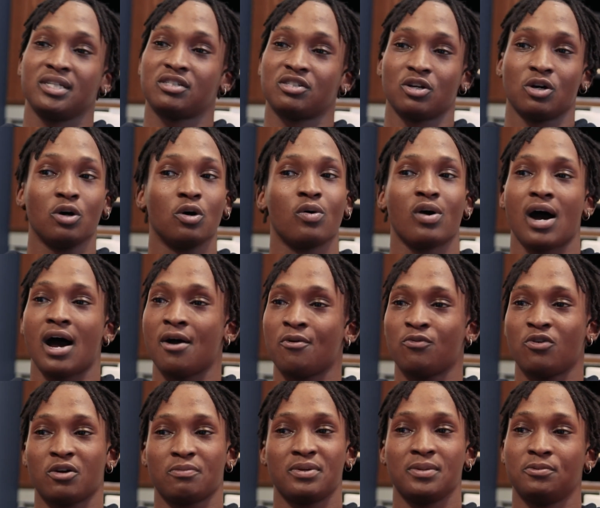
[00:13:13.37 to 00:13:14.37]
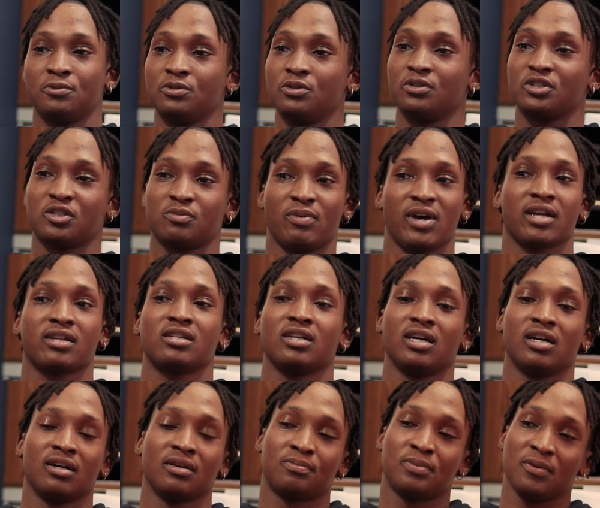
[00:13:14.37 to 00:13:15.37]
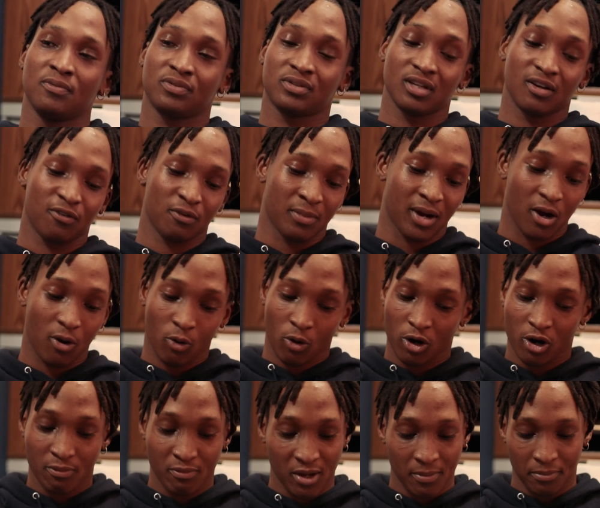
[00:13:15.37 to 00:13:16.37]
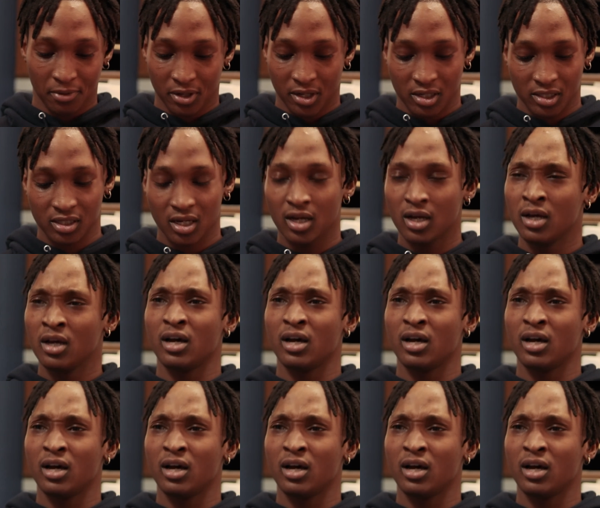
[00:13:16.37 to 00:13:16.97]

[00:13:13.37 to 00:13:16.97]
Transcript: So I want people to expect stuff from my org members,